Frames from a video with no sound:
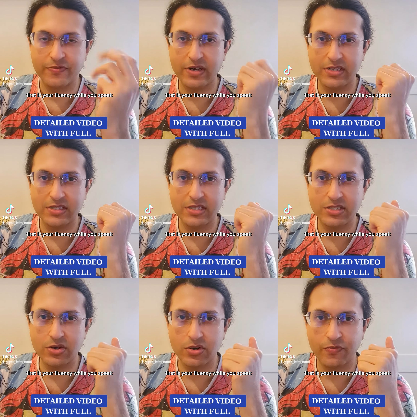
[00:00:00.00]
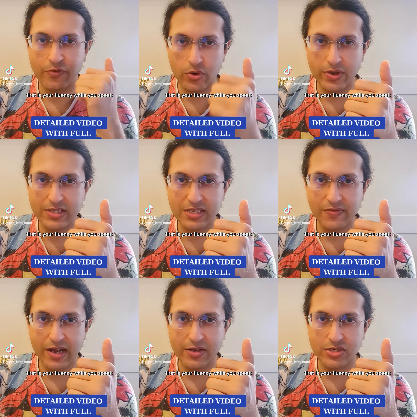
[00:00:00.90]
First is your fluency
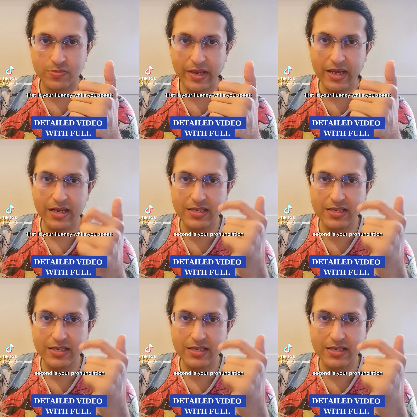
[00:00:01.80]
while you speak,